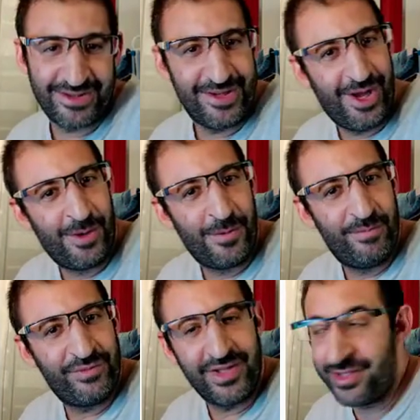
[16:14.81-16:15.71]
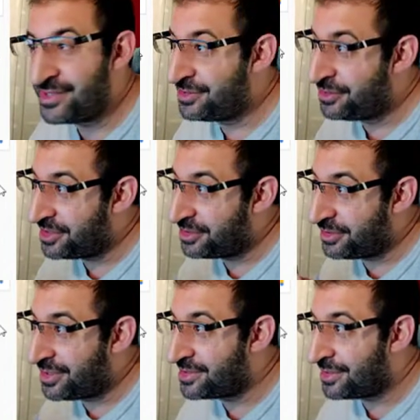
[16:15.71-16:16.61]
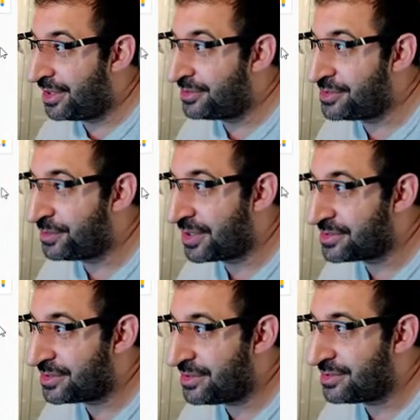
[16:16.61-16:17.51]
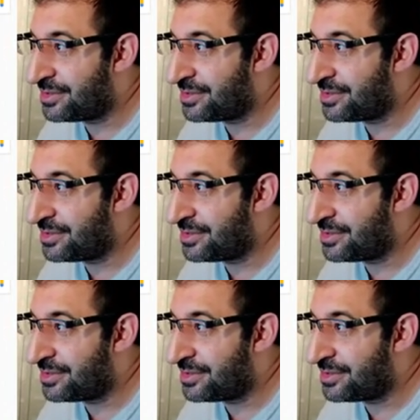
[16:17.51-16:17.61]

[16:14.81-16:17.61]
Now it is just a test ad, as you can see.